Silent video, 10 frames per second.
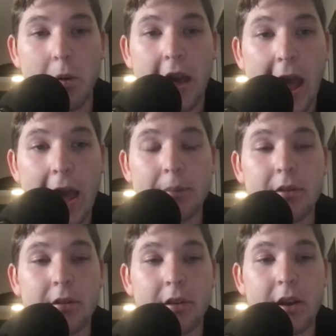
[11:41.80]

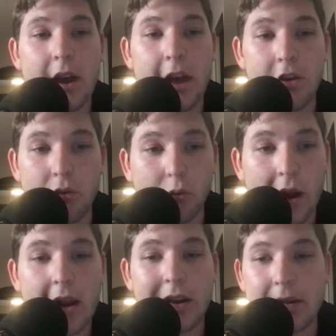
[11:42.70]
kept a
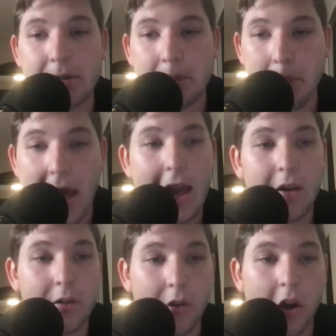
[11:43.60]
great
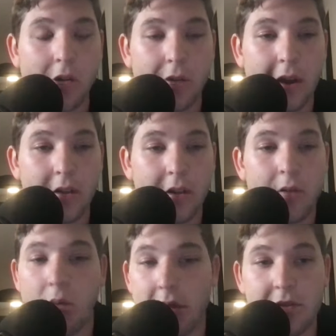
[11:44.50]
Packers offense,
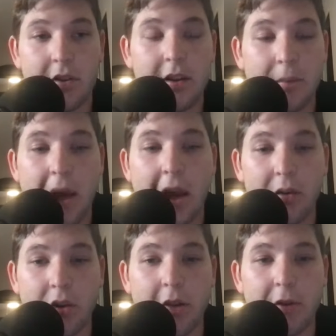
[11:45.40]
and we've seen the
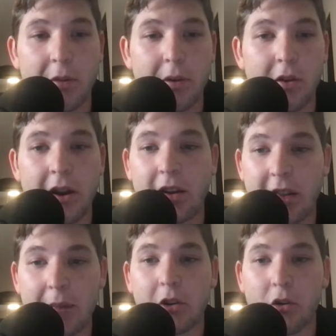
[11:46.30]
Packers offense be great.
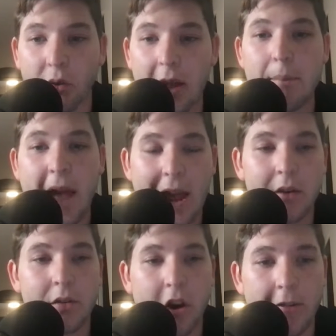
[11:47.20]
Kept a great
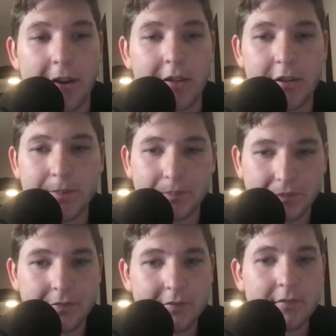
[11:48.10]
Packers offense
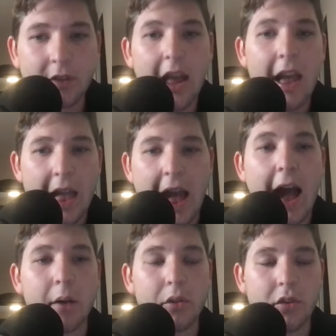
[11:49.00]

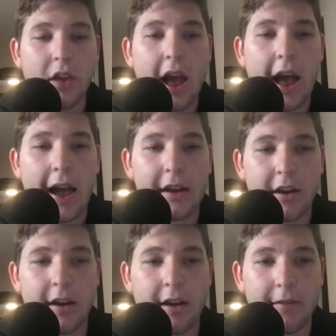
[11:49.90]
outside
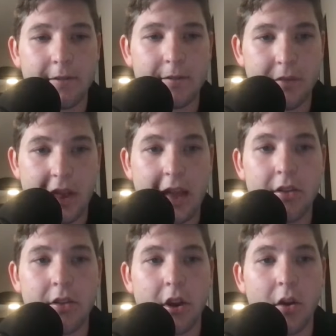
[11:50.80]
of the
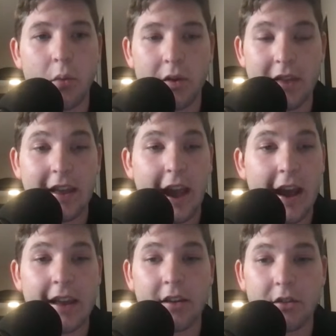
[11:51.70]
end zone when they
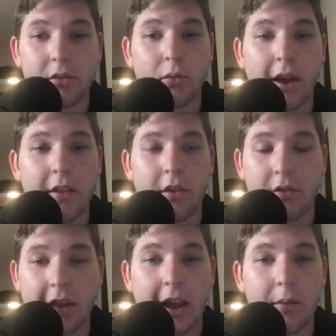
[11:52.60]
got into the red
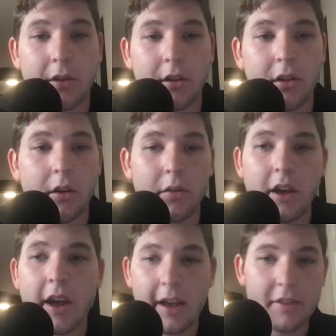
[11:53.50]
zone. They got really close.
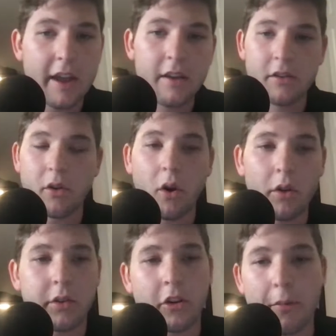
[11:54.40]
Then you
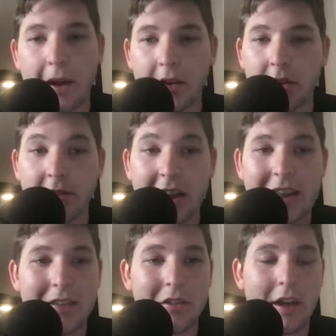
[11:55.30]
also go back to the
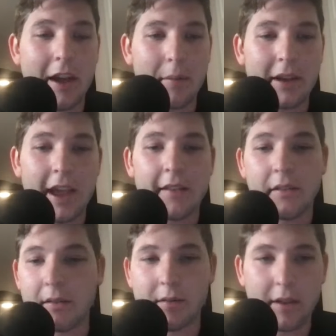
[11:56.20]
Vikings game.
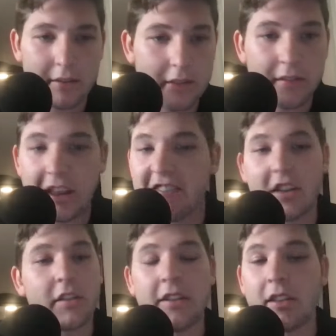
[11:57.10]
Again, the
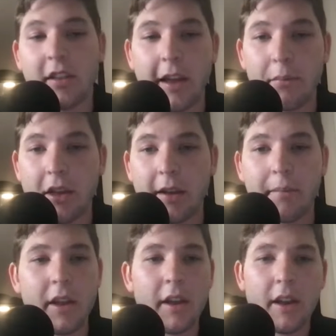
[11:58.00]
defense did the same thing.
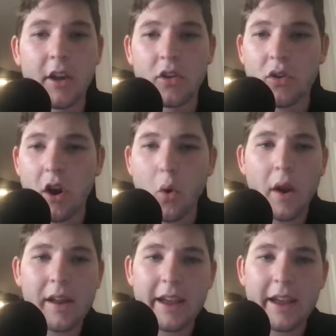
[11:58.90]
So